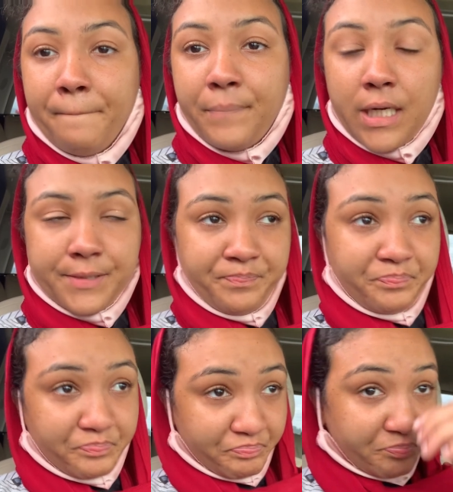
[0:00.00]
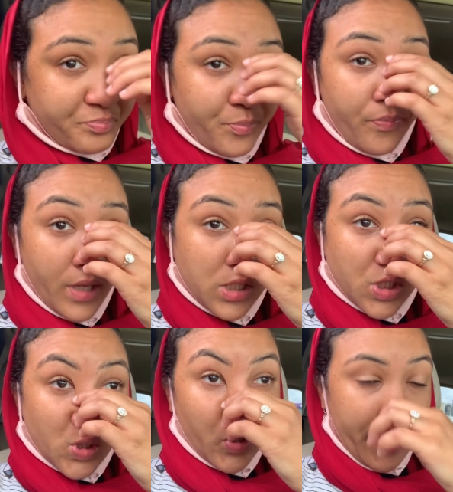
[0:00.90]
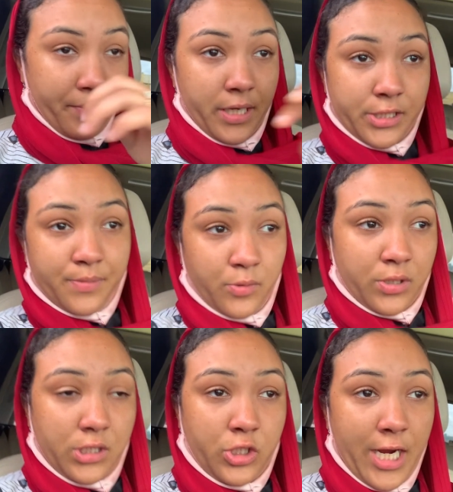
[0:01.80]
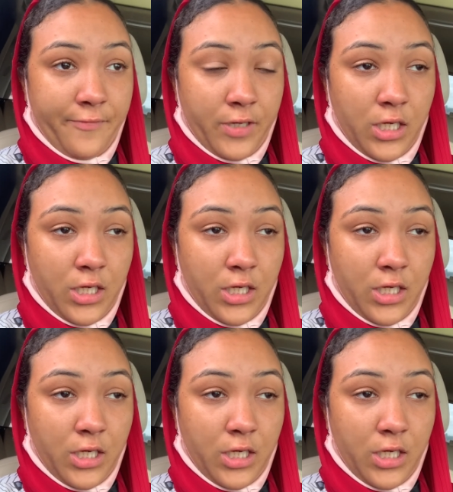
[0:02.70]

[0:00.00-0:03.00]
But so my husband was driving,